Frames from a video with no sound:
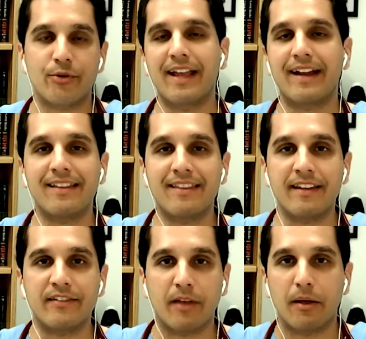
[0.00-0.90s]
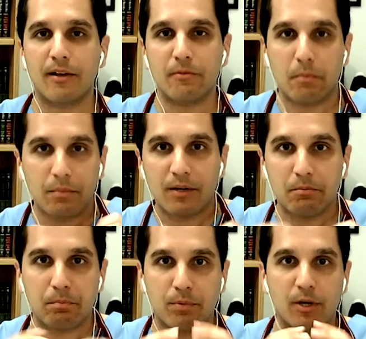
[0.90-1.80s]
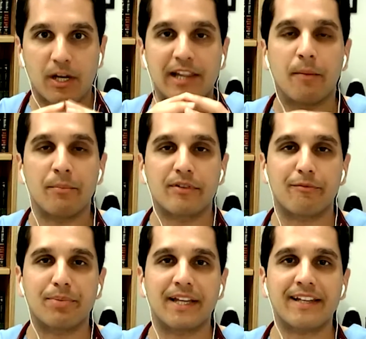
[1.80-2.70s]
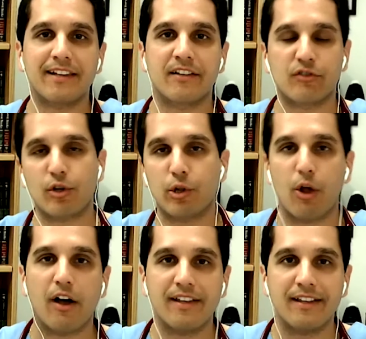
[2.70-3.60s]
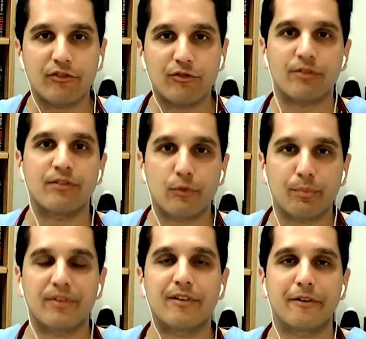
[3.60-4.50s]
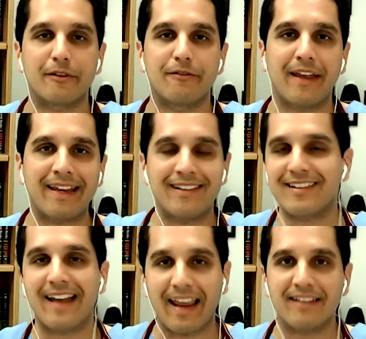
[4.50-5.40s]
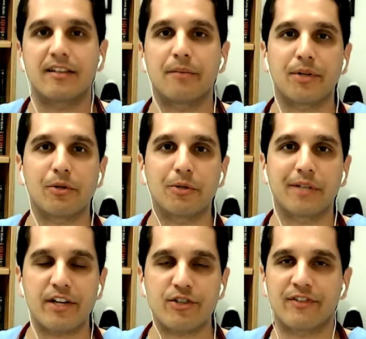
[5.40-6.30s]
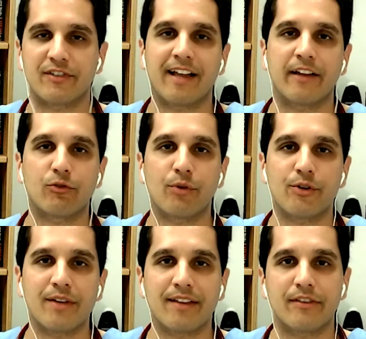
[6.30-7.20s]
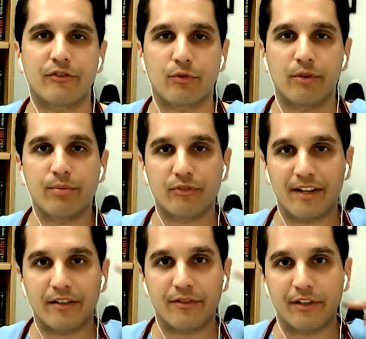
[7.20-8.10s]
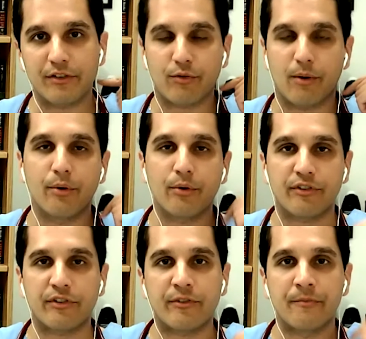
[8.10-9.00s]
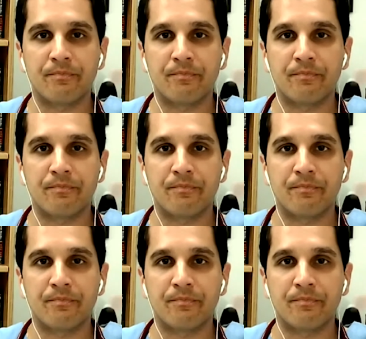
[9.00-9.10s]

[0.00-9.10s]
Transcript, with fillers: you're getting these clumps of platelets clogging certain specific veins in atypical locations. And that's where you get the cerebral sinus venous thrombosis,